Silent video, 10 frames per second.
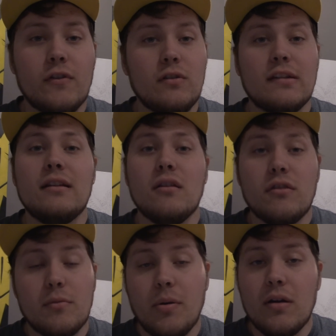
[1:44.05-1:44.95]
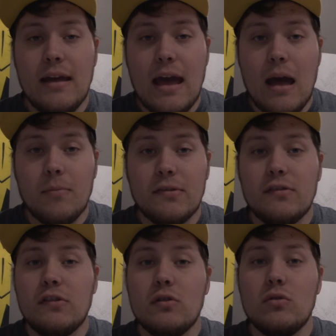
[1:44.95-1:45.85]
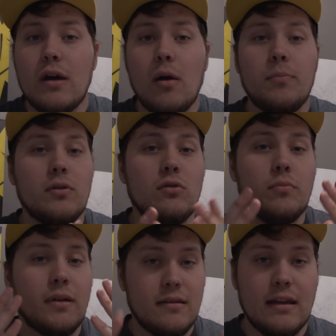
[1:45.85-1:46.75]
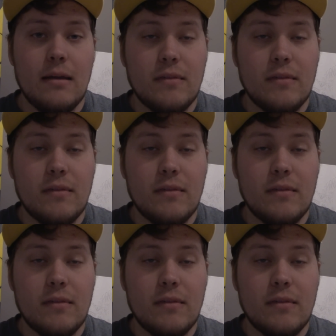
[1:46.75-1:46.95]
or use any third-party apps to help you play the game.